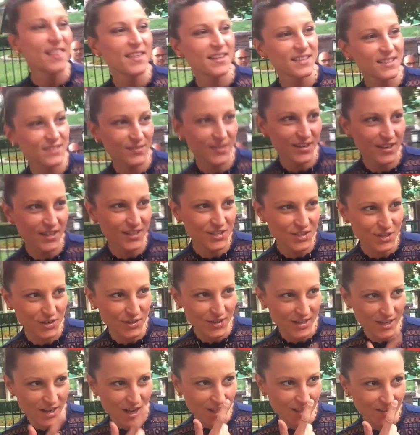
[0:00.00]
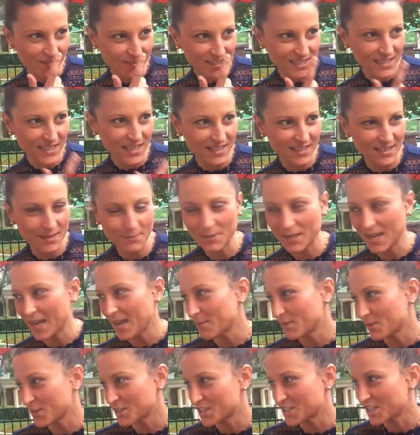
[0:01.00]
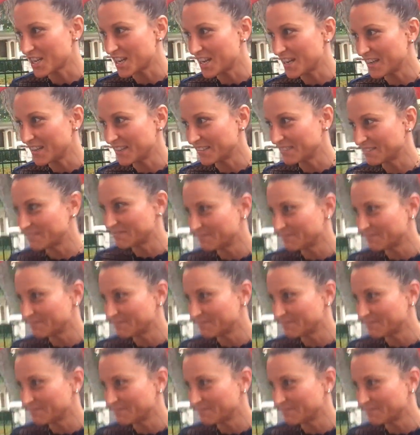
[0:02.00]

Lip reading: That's very true, and all of a sudden I'm camera shy.